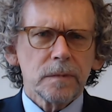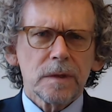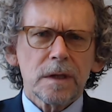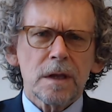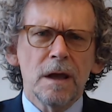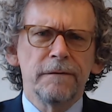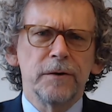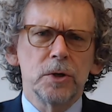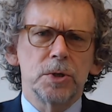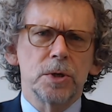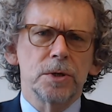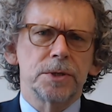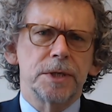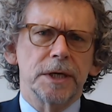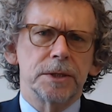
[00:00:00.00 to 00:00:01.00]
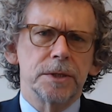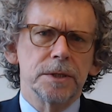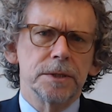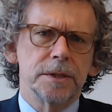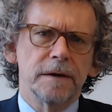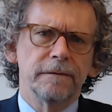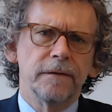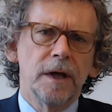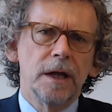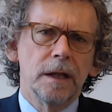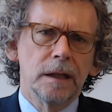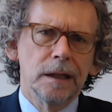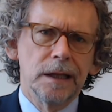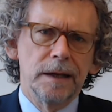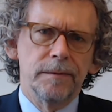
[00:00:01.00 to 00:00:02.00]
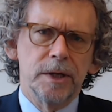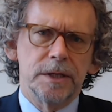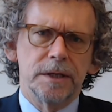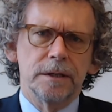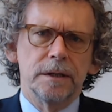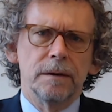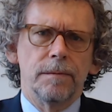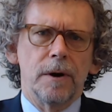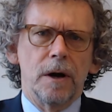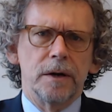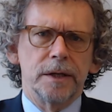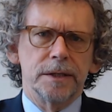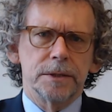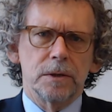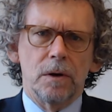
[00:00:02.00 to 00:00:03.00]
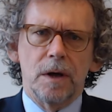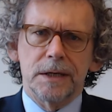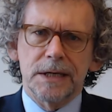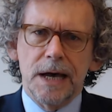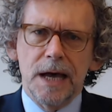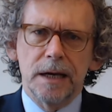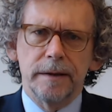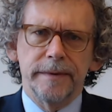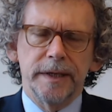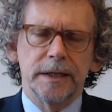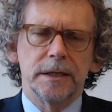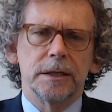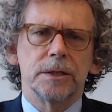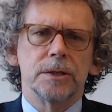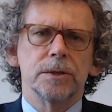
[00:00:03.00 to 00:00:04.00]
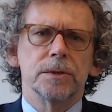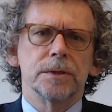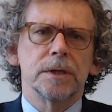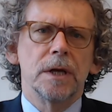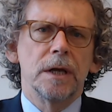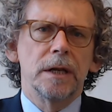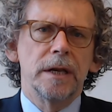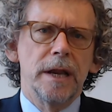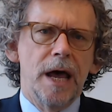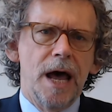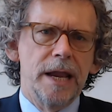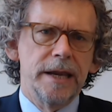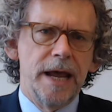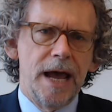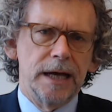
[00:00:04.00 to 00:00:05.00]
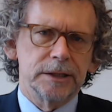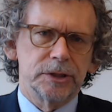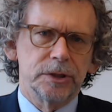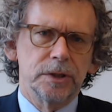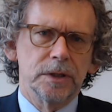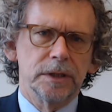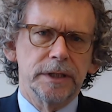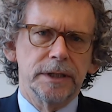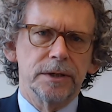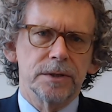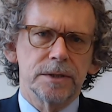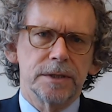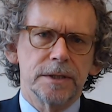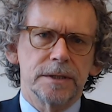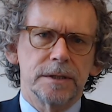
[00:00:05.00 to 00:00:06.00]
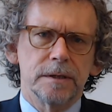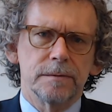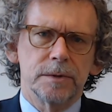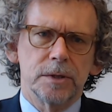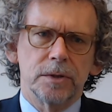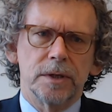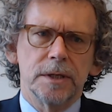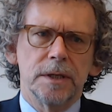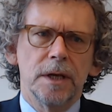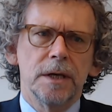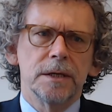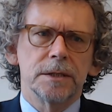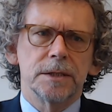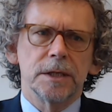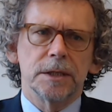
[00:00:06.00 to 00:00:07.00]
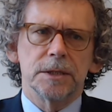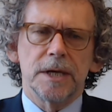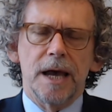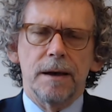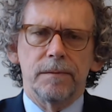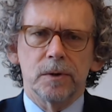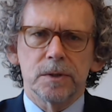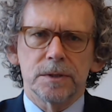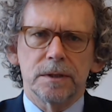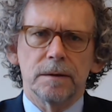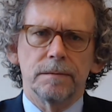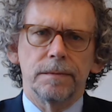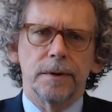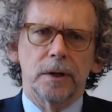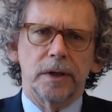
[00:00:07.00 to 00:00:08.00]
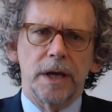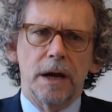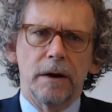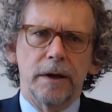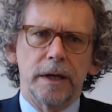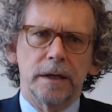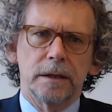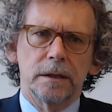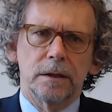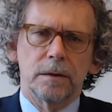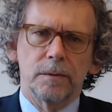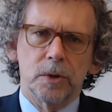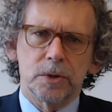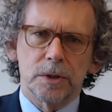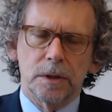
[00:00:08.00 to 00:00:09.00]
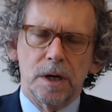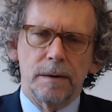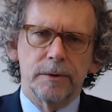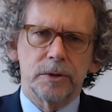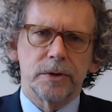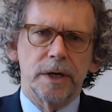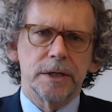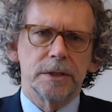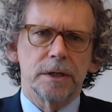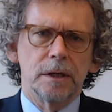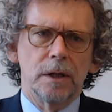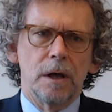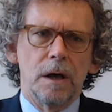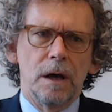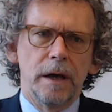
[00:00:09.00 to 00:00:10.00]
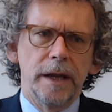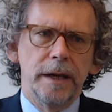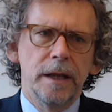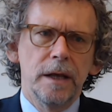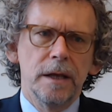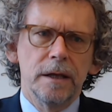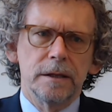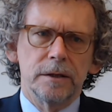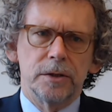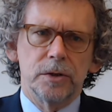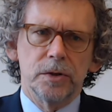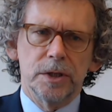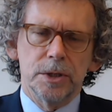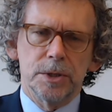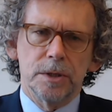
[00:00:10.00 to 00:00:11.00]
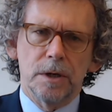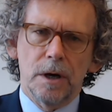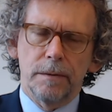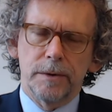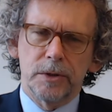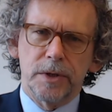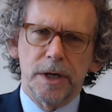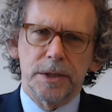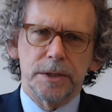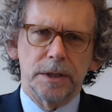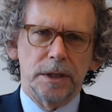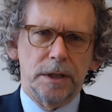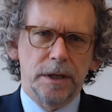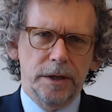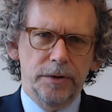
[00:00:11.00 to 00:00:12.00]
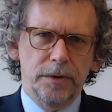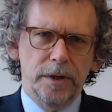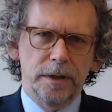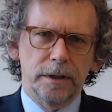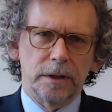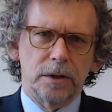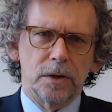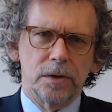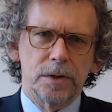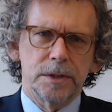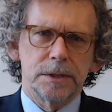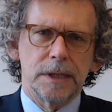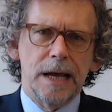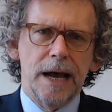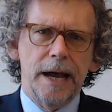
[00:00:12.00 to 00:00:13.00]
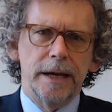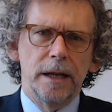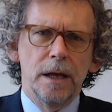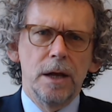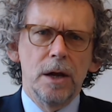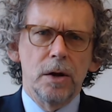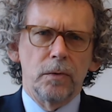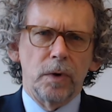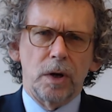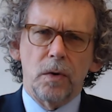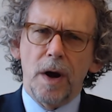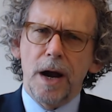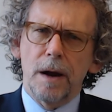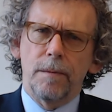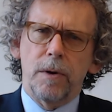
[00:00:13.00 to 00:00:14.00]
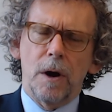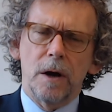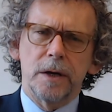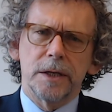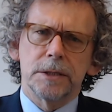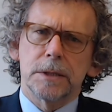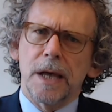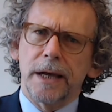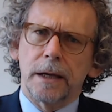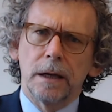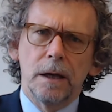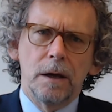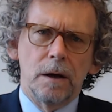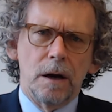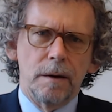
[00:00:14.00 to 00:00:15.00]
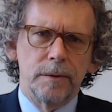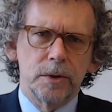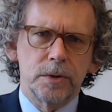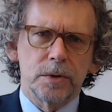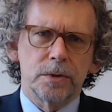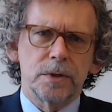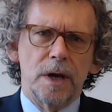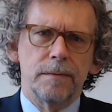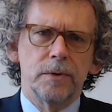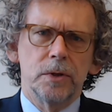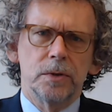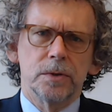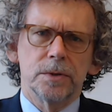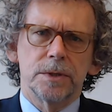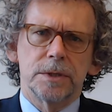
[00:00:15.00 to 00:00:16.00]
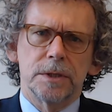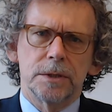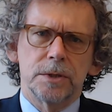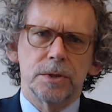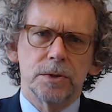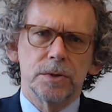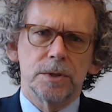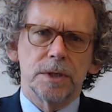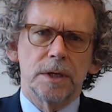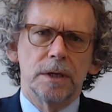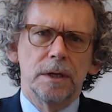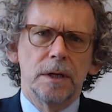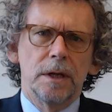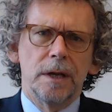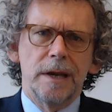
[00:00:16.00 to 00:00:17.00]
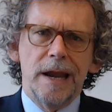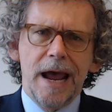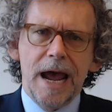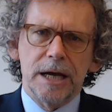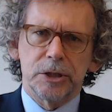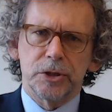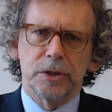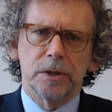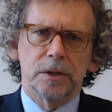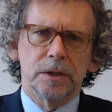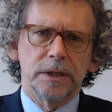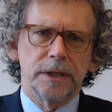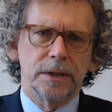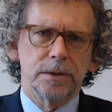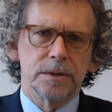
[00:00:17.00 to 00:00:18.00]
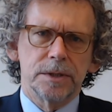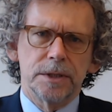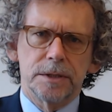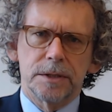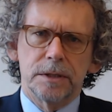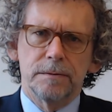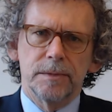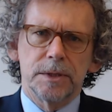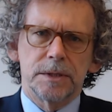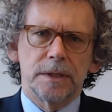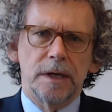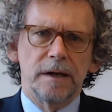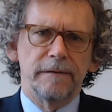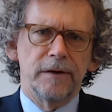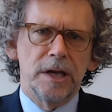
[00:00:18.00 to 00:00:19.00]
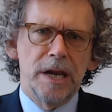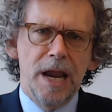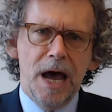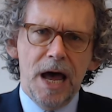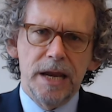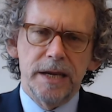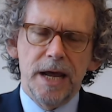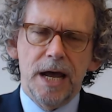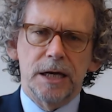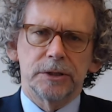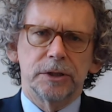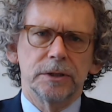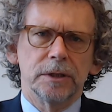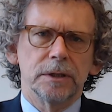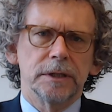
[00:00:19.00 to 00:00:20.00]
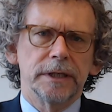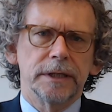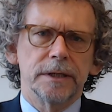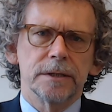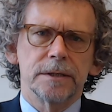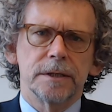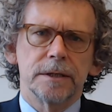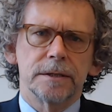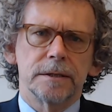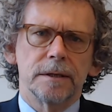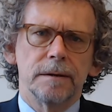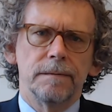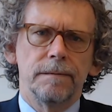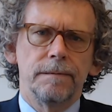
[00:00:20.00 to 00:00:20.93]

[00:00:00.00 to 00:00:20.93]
A few jurisdictions have limited the parties' autonomy to choose non-national legal systems. You can see examples: the Bulgarian commercial arbitration law and the Tunisian arbitration code on the current slide require parties like arbitral tribunals to choose a national legal system instead of a non-national legal system.